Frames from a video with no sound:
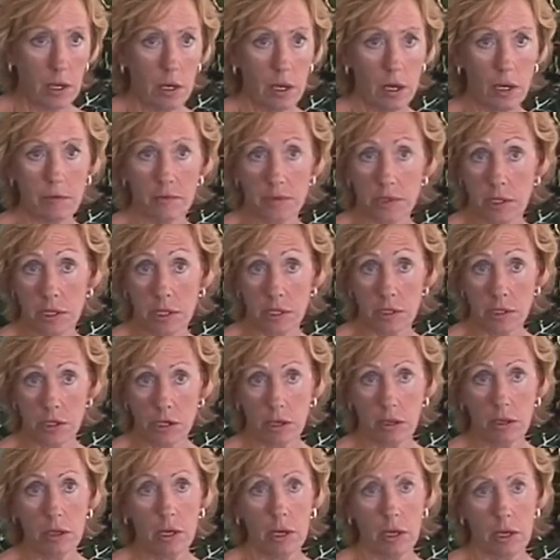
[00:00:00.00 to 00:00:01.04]
of
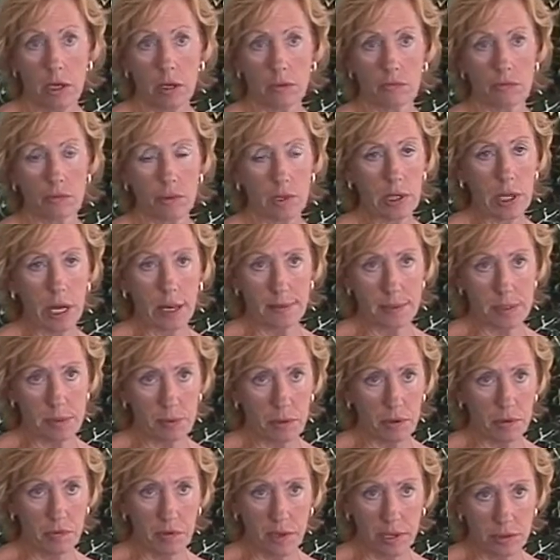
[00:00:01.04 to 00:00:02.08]
addiction and relapse
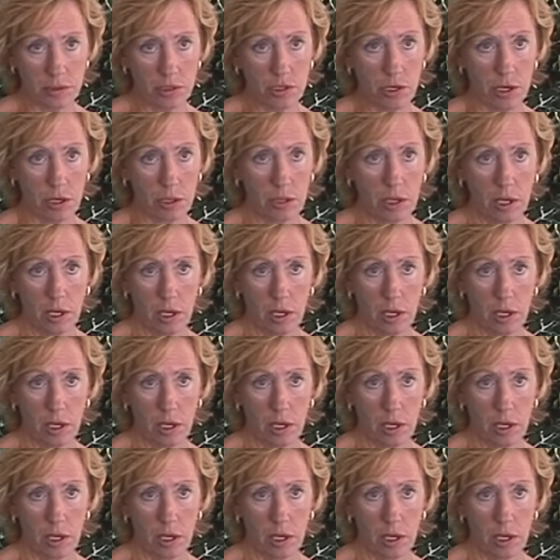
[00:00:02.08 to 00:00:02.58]
prevention